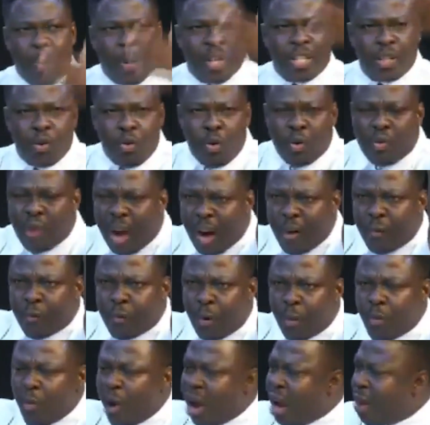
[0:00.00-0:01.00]
person will run
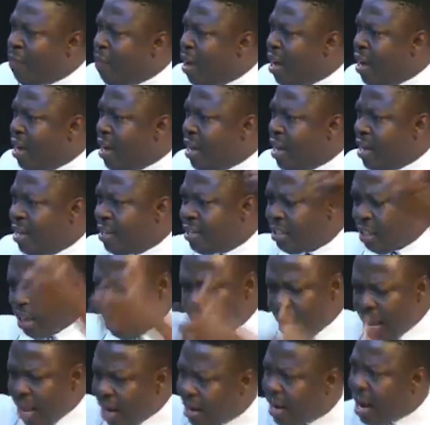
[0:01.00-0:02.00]
from wherever he is,
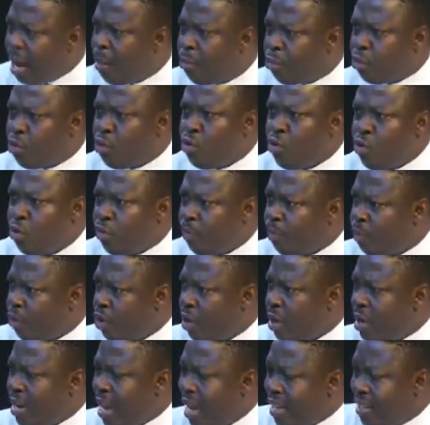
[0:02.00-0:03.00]
come to
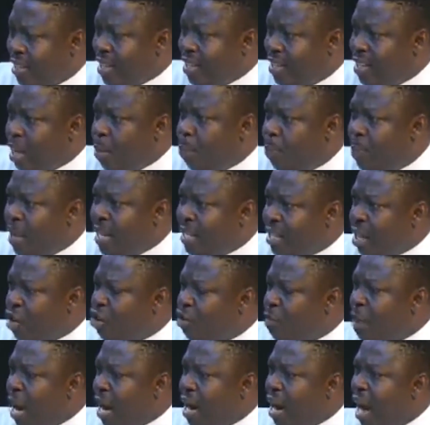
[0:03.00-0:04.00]
the existing place
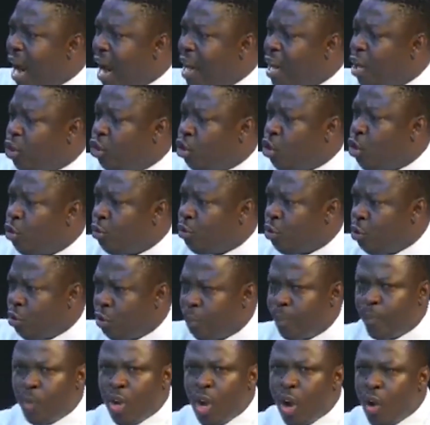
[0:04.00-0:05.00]
that you man are choked.
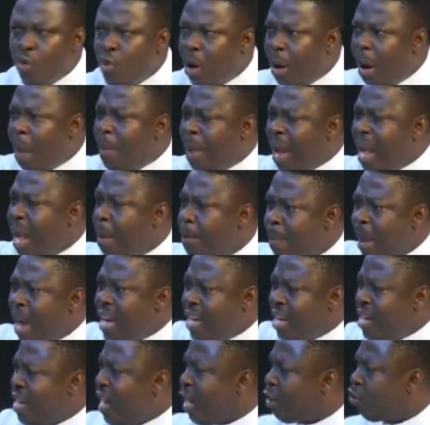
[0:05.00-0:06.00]
No have a
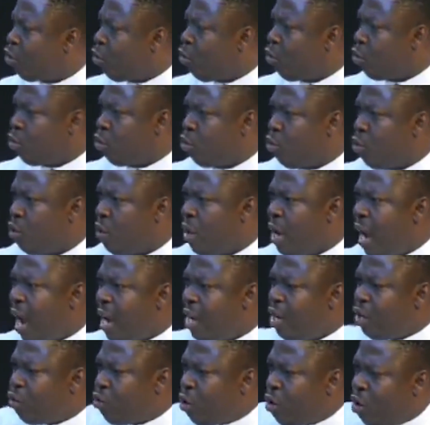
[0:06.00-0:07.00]
burden there also.
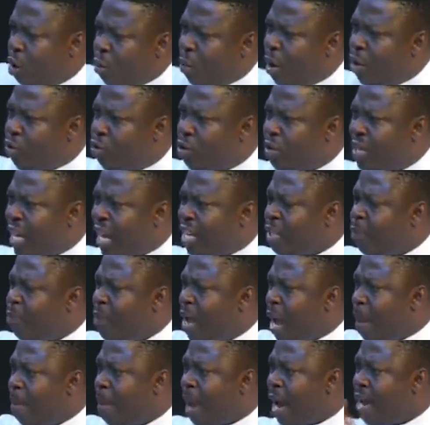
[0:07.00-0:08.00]
And it's not going to just
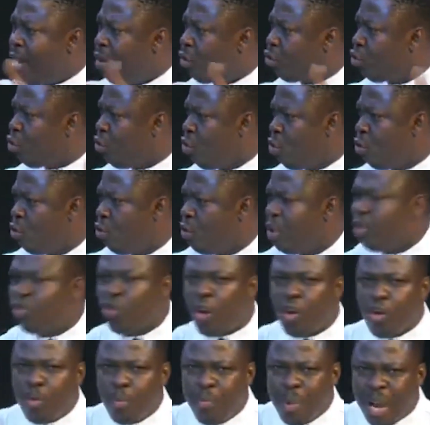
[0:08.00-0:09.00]
be a burden to you. It's
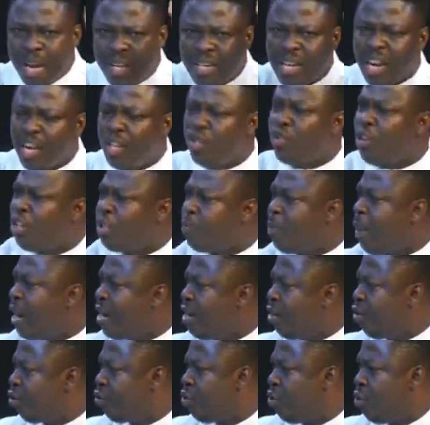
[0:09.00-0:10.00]
going to be a dangerous
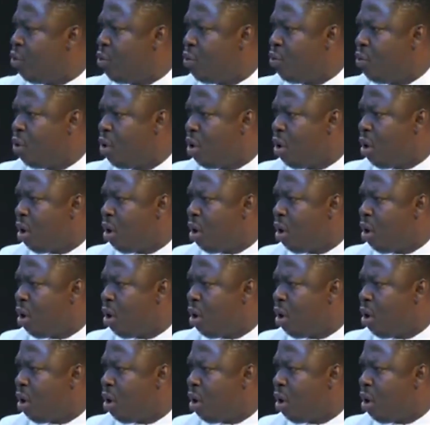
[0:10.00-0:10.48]
burden to you.